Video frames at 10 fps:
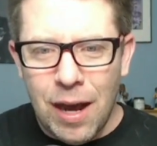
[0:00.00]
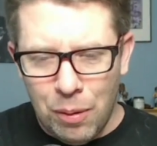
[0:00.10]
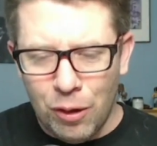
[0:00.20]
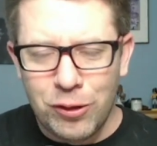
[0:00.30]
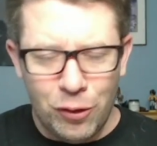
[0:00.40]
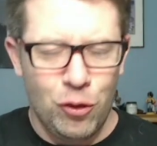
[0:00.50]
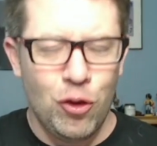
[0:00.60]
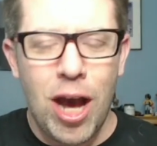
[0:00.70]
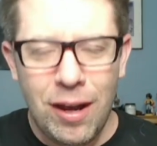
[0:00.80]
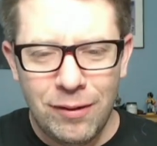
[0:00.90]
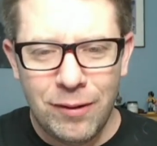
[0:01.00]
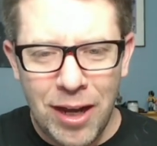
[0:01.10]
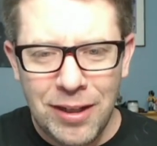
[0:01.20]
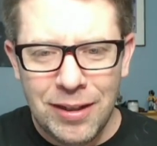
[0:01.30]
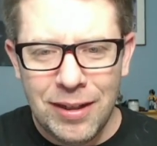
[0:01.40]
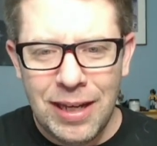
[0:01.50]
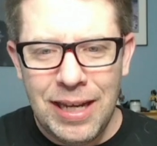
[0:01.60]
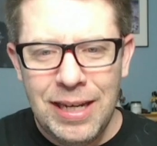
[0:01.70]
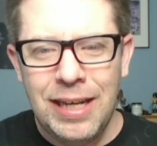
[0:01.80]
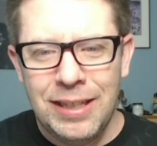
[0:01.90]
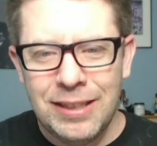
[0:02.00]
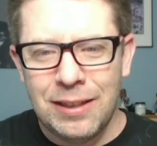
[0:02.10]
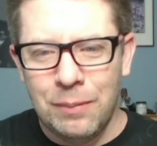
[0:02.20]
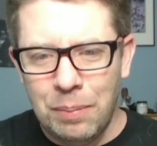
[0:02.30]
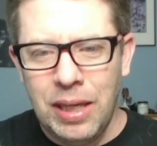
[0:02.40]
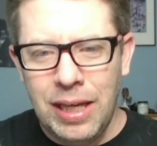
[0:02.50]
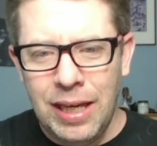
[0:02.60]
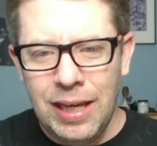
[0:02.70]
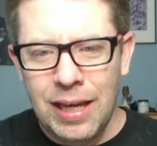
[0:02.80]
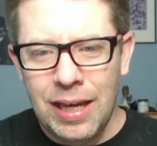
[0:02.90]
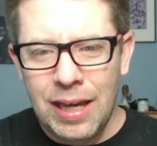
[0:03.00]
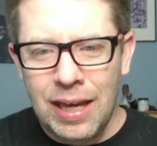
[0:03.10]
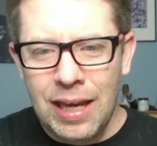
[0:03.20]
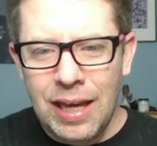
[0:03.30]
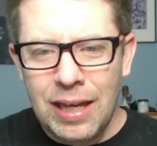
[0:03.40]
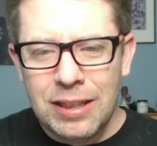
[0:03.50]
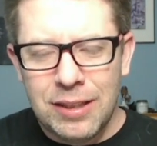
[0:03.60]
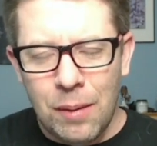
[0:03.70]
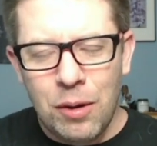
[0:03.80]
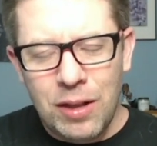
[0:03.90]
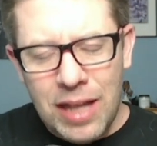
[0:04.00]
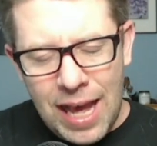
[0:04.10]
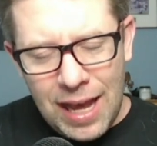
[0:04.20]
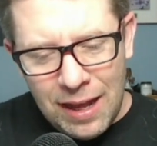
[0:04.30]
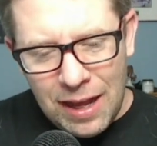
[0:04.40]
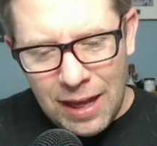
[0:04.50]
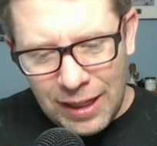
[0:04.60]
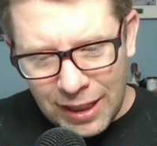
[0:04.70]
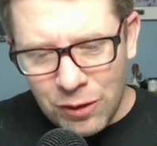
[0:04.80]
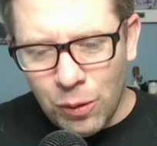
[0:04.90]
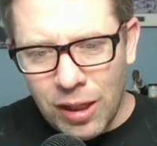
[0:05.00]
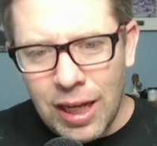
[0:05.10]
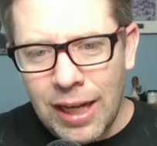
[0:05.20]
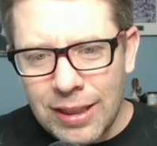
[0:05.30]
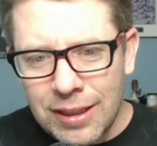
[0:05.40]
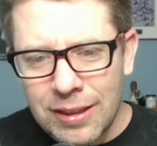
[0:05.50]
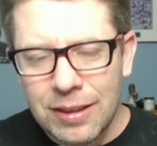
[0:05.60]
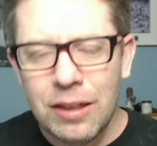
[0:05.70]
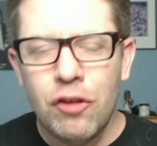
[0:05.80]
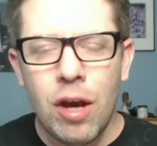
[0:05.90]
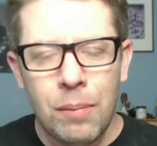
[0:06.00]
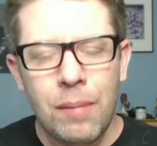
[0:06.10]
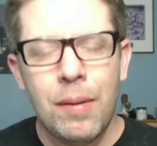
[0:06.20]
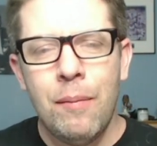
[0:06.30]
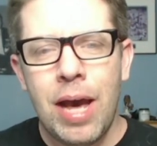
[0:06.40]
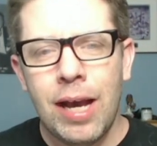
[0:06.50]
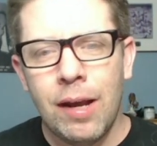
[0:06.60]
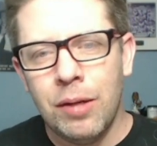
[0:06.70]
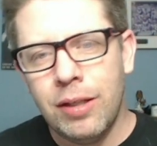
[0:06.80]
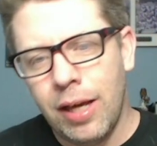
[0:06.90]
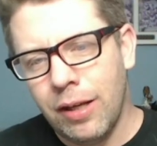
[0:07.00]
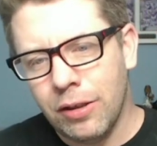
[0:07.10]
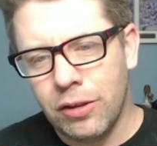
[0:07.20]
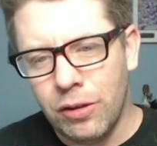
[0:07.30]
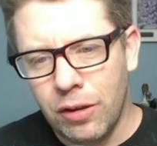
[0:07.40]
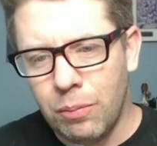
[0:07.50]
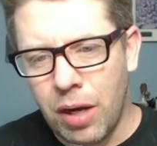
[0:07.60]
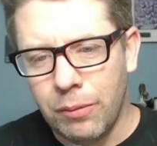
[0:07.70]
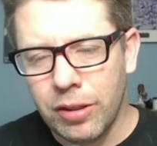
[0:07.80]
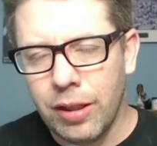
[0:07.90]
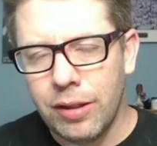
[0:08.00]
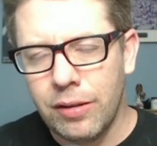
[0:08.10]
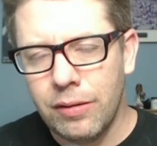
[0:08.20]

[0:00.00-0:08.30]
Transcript: personal Shah, right? He needs to be someone that, guess what, guys? Jump on my back. I'm going to take us to the promised land.